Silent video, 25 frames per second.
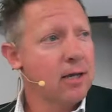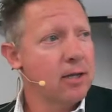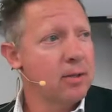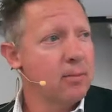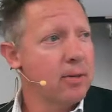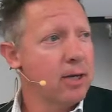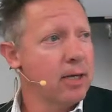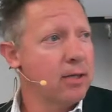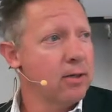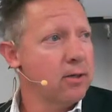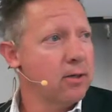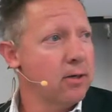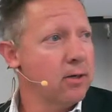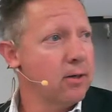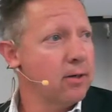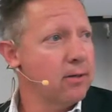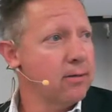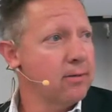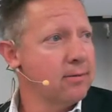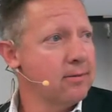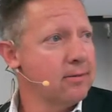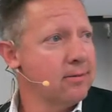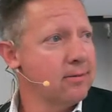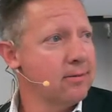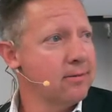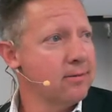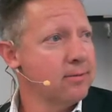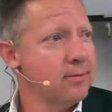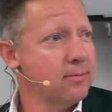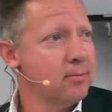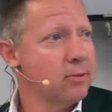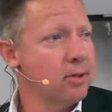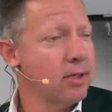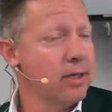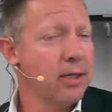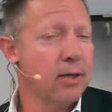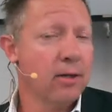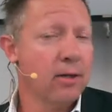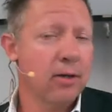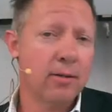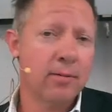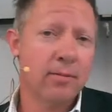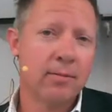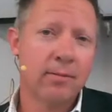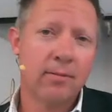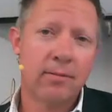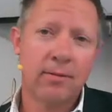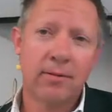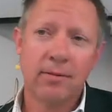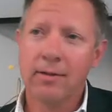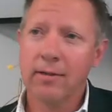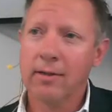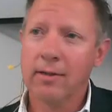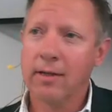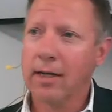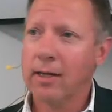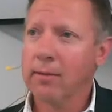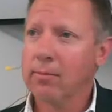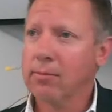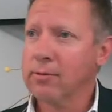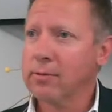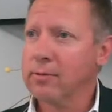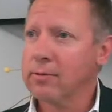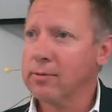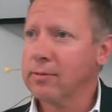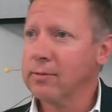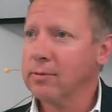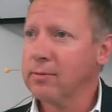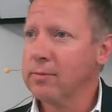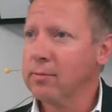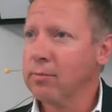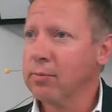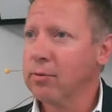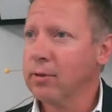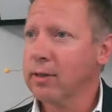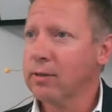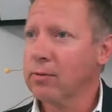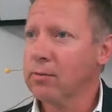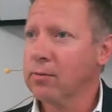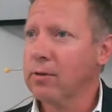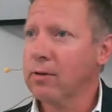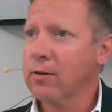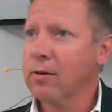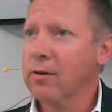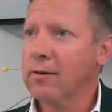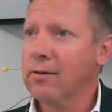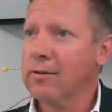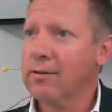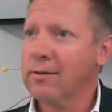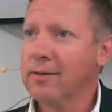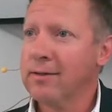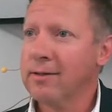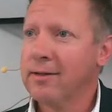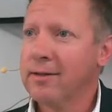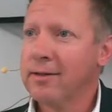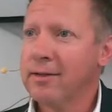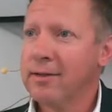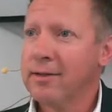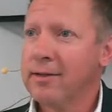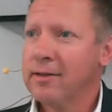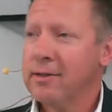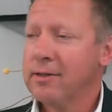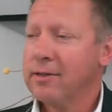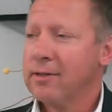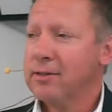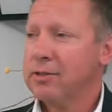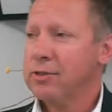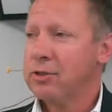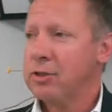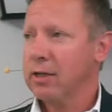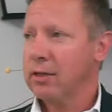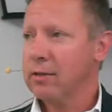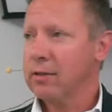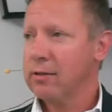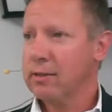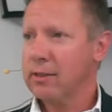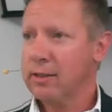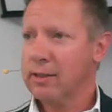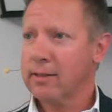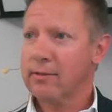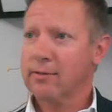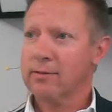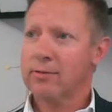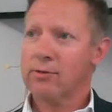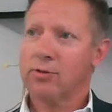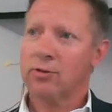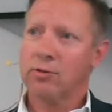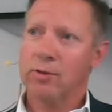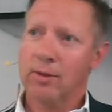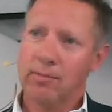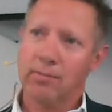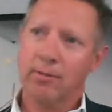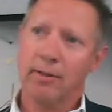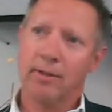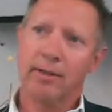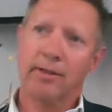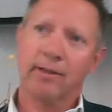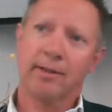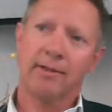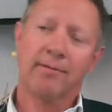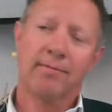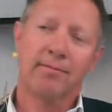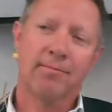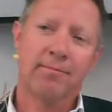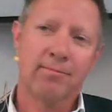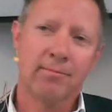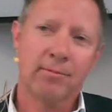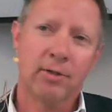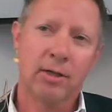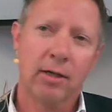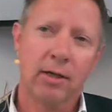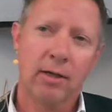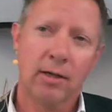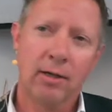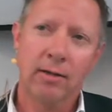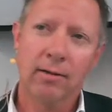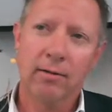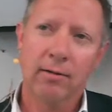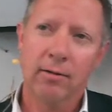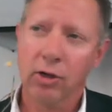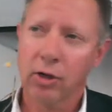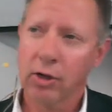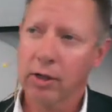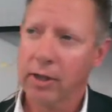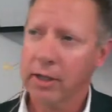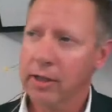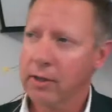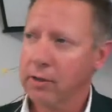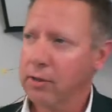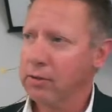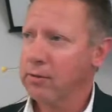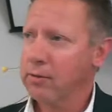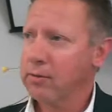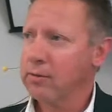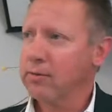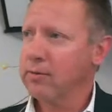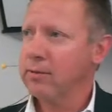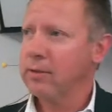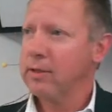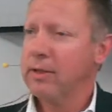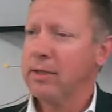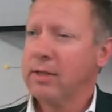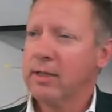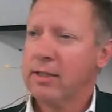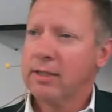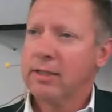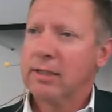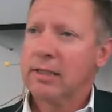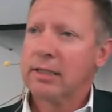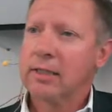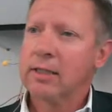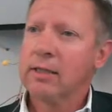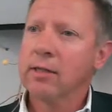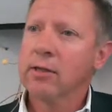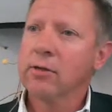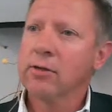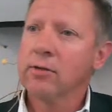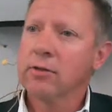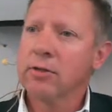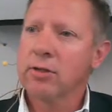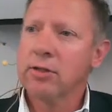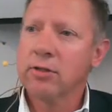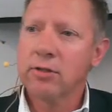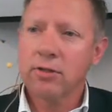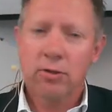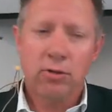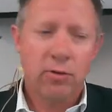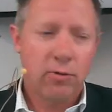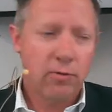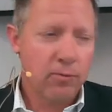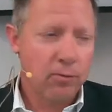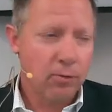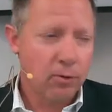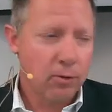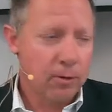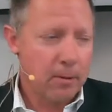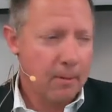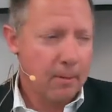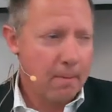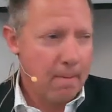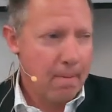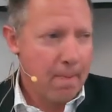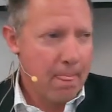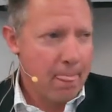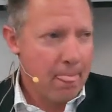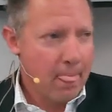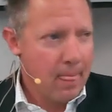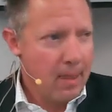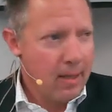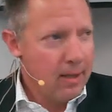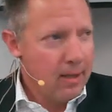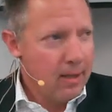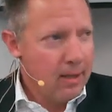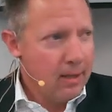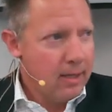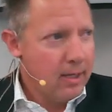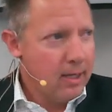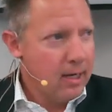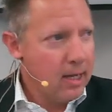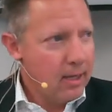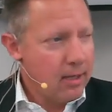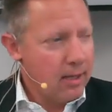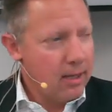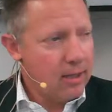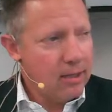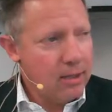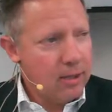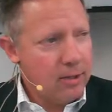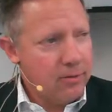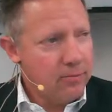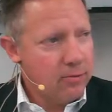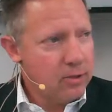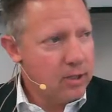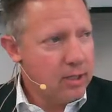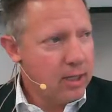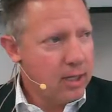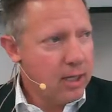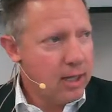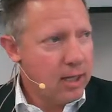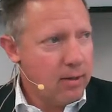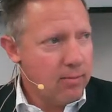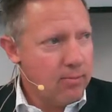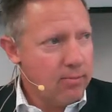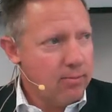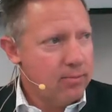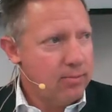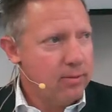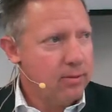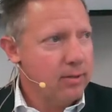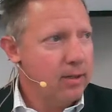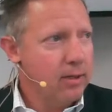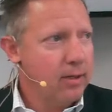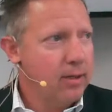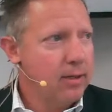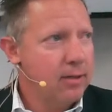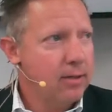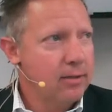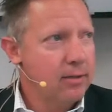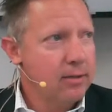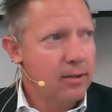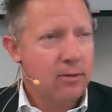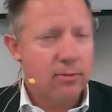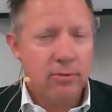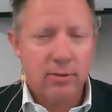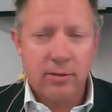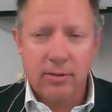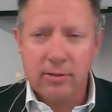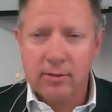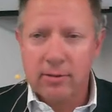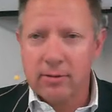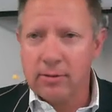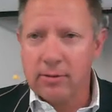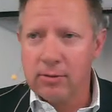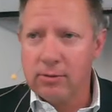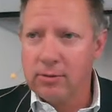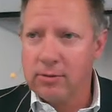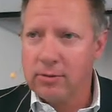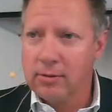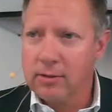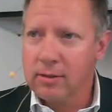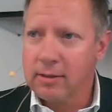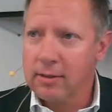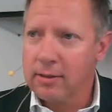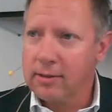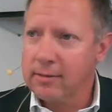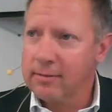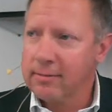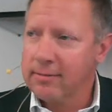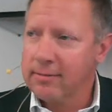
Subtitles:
in my yard, playing on the neighbor's brick wall, juggling, dribbling, learning new skills and so forth. And I loved the game, and I was usually